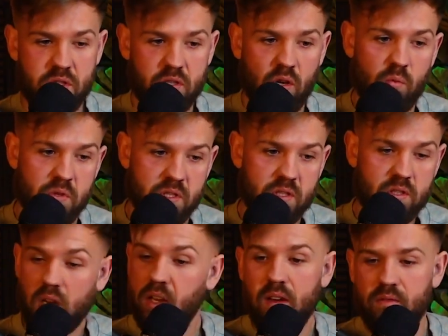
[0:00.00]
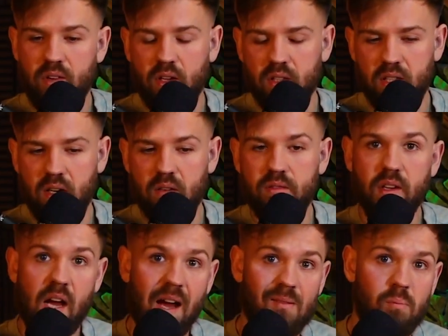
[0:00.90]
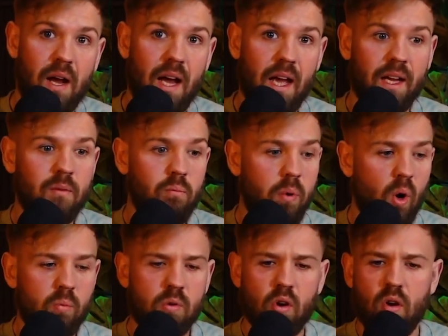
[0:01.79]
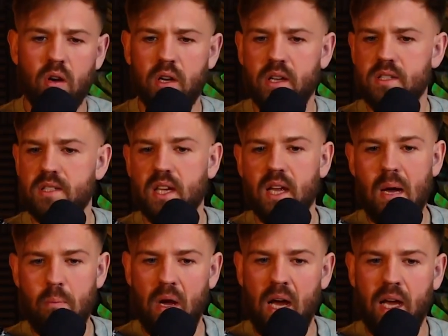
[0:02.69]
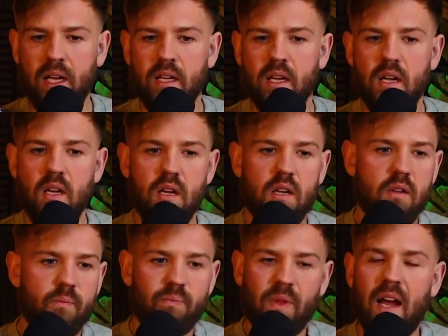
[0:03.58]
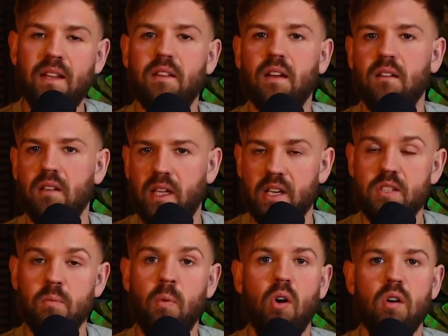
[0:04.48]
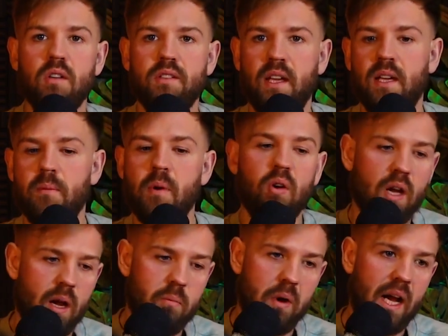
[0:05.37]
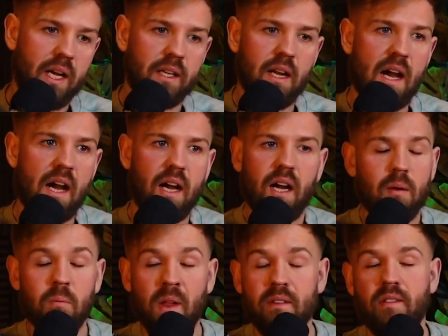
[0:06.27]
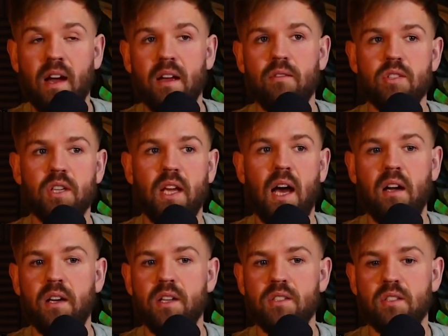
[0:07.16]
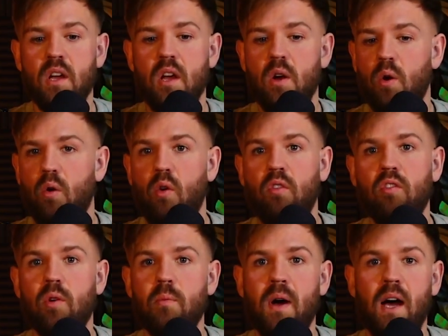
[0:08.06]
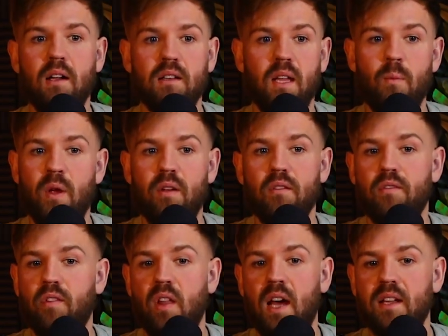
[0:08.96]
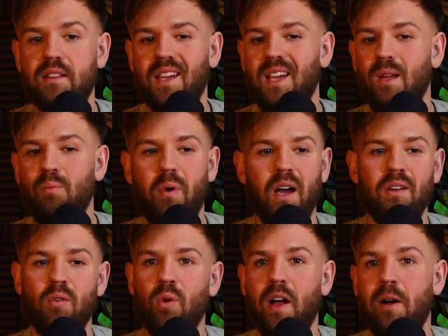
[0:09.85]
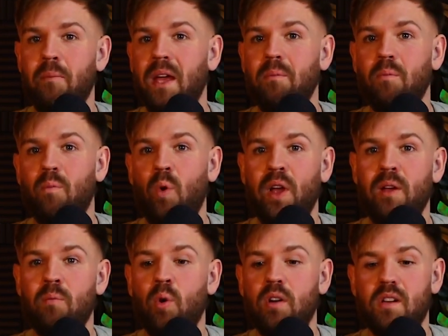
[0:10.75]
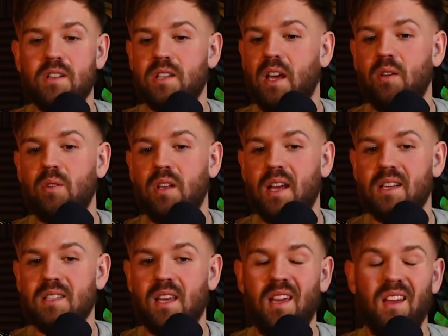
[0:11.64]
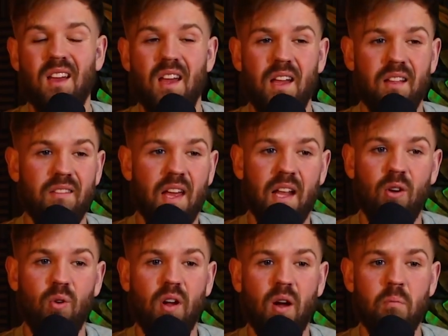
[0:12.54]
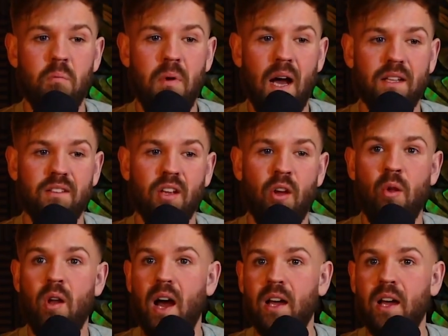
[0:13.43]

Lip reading: It's Always Sunny in Philadelphia. I bang popcorn, and say I buy a smaller dairy milk. I bang that. I'm like 500 calories over my limit for that day, but I know that I might weigh more on the scale the next day, then it'll come back down.